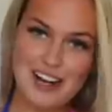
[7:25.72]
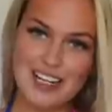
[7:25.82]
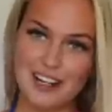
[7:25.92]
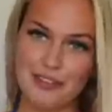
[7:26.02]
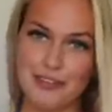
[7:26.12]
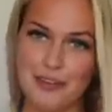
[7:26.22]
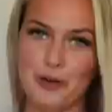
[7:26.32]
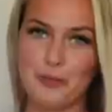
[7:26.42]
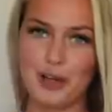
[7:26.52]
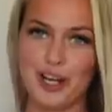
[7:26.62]
really love the
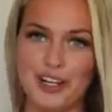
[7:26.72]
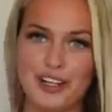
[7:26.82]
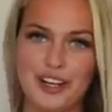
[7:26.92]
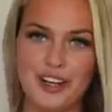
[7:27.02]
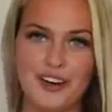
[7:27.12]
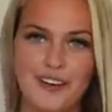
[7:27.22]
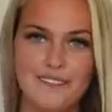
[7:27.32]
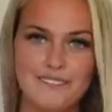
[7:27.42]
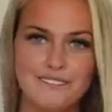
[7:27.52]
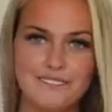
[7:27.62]
royal blue.
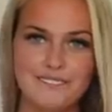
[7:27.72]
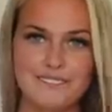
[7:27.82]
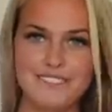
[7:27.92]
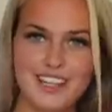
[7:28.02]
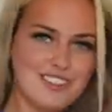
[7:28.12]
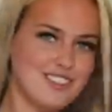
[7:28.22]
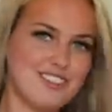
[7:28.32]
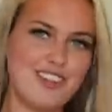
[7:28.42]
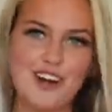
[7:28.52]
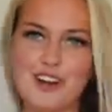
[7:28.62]
It's
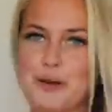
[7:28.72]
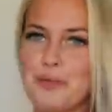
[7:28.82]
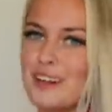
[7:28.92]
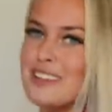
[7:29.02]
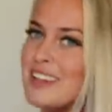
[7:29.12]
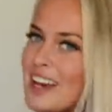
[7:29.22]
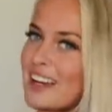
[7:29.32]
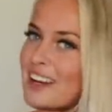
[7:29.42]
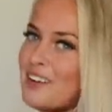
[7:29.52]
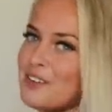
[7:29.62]
so
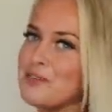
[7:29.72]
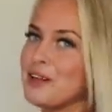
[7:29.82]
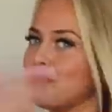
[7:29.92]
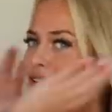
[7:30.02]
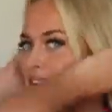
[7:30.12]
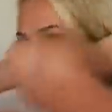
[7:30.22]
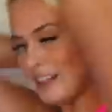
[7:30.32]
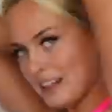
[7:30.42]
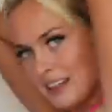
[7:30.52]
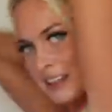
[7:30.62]
pretty. Oh my god.
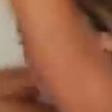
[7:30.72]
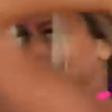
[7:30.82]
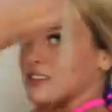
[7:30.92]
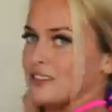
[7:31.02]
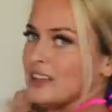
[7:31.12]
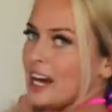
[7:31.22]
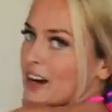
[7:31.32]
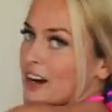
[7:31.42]
Just,